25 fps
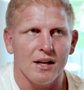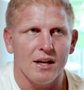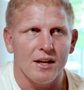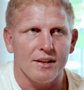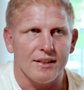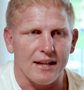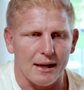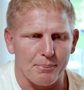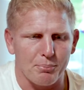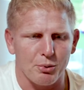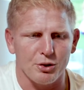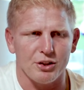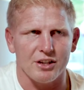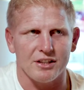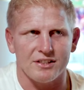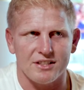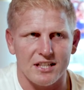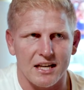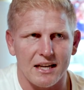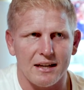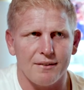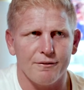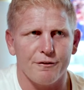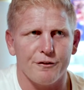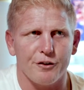They put the
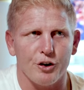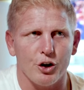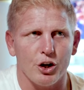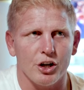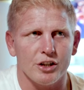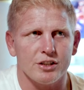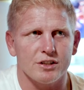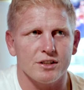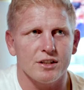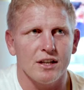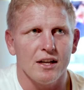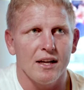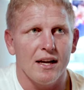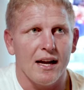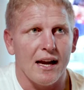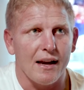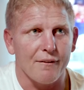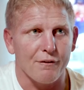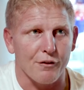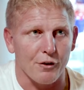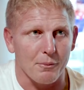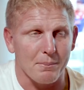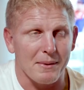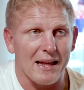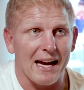team first, and
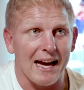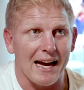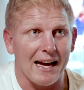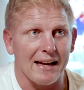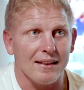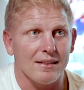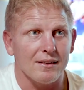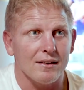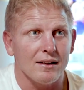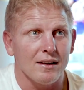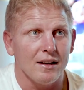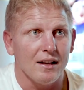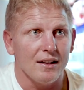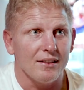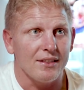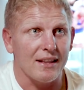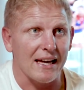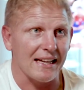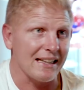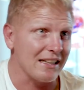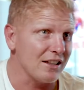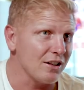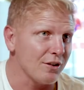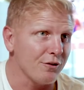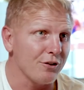from that
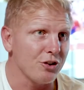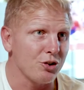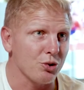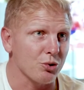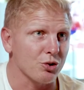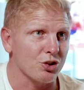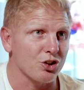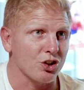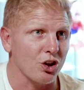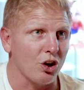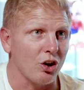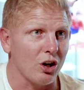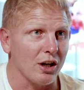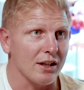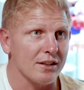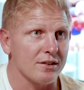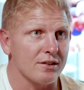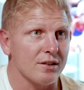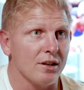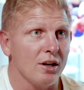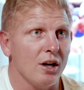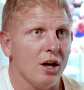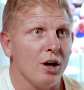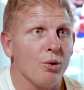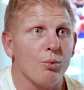individual shines.
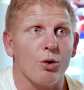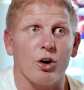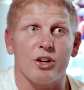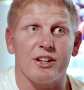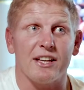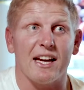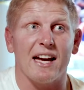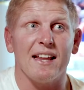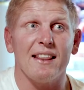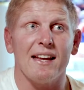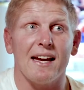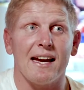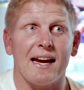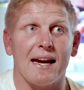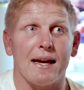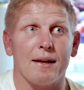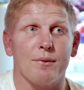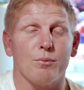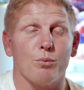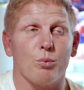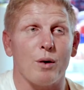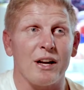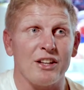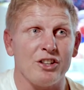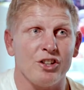Where on the other
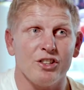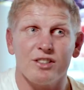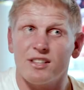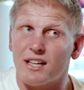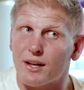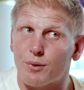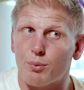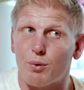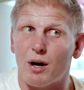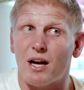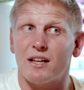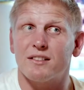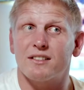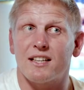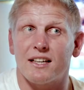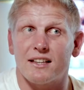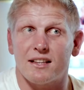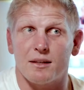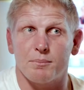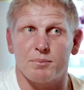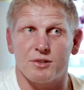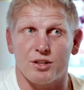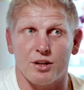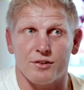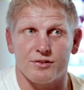hand, where New South Wales get
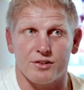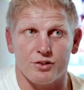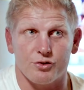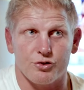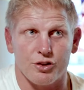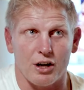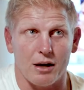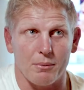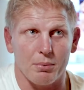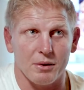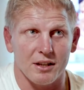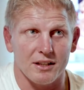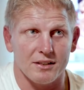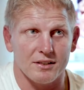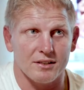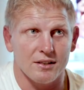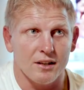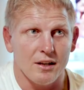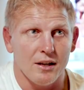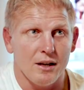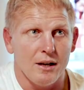themselves in trouble is